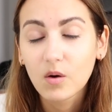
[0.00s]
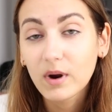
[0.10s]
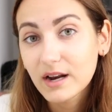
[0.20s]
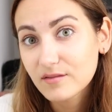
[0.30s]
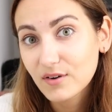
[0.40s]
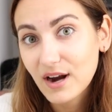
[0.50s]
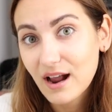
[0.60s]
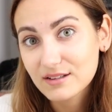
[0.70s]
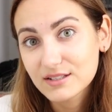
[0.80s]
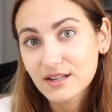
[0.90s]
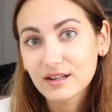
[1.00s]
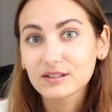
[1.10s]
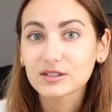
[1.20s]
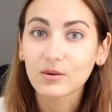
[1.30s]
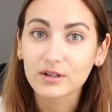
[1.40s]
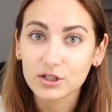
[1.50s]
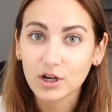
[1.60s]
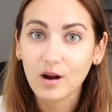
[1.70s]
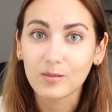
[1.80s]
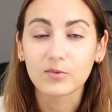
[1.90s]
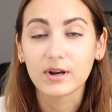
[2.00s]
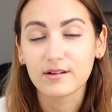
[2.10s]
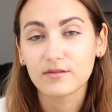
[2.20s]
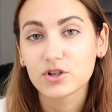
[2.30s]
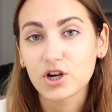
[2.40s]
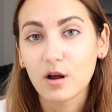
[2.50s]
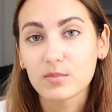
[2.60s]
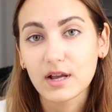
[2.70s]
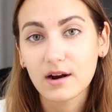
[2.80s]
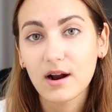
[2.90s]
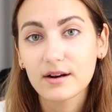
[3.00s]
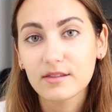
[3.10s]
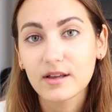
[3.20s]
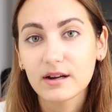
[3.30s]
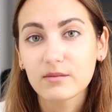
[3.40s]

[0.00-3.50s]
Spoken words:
waiting for castings, going to jobs, waiting for jobs, that kind of thing.